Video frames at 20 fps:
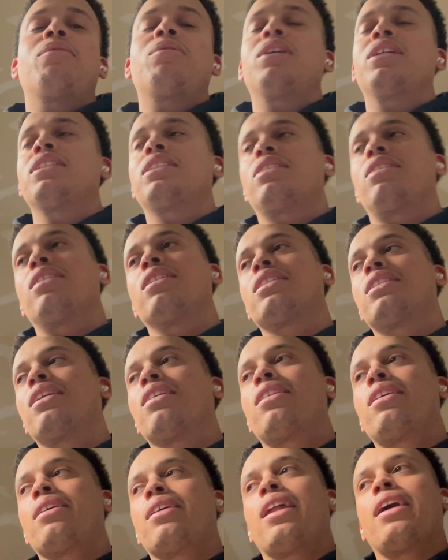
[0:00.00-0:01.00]
ones. There's
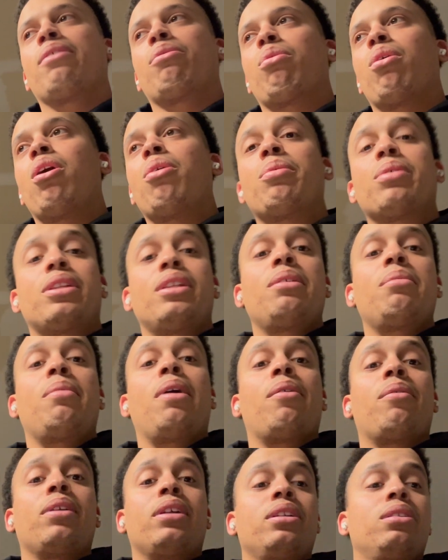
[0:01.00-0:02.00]
nothing like wrong with them.
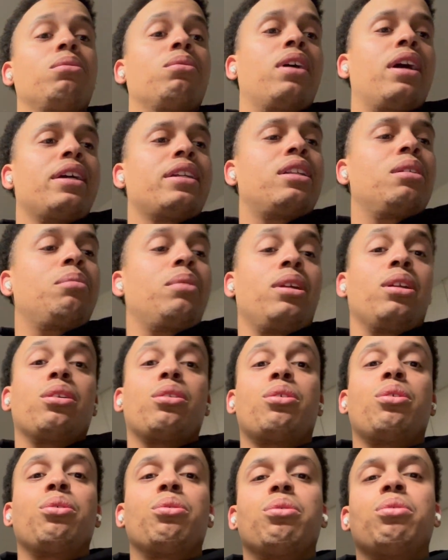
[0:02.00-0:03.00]
I really do like them. They look
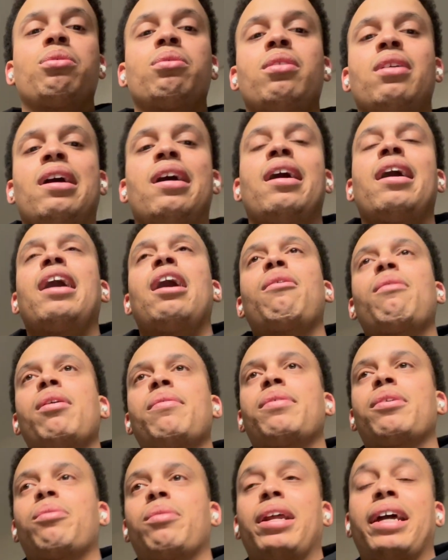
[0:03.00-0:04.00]
cool.
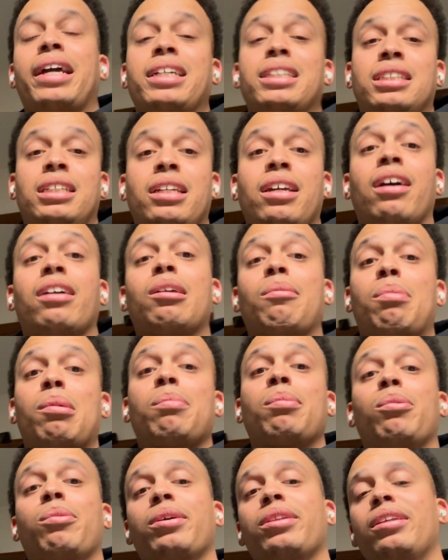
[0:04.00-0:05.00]
However, when I can see other
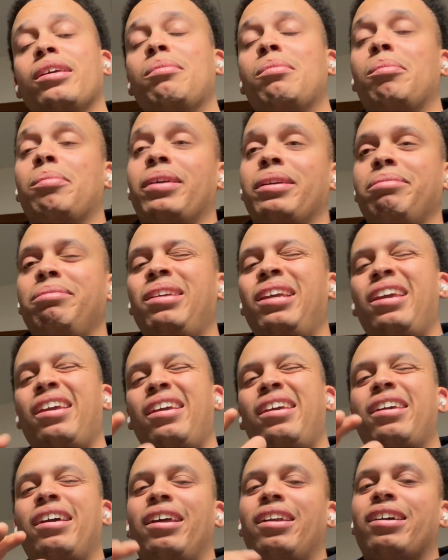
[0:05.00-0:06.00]
people with them, I'm like,
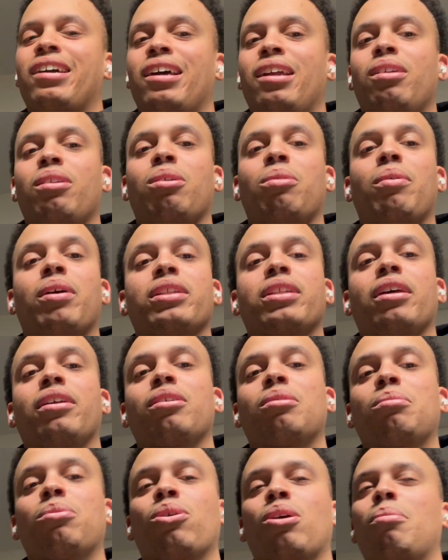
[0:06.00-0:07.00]
yeah, I kind of don't want that
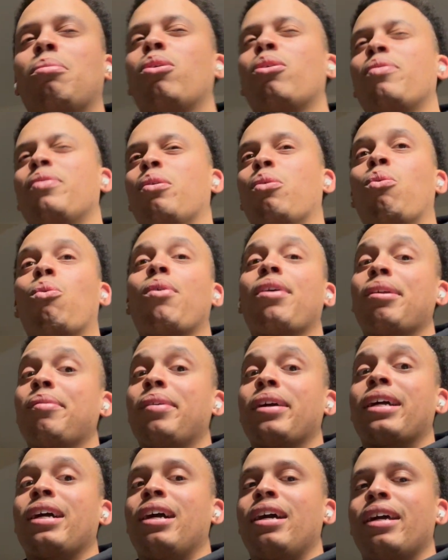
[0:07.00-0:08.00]
no more. I'm more of a
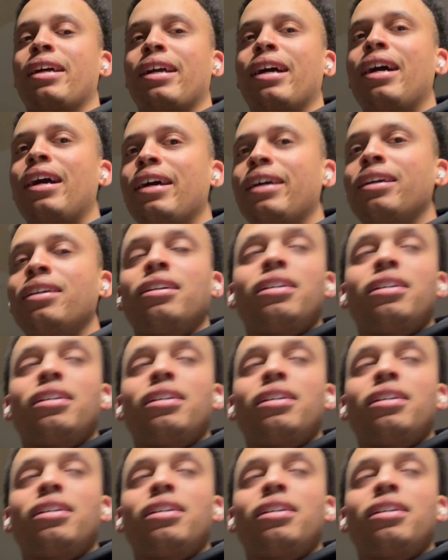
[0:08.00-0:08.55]
one-of-a-kind guy.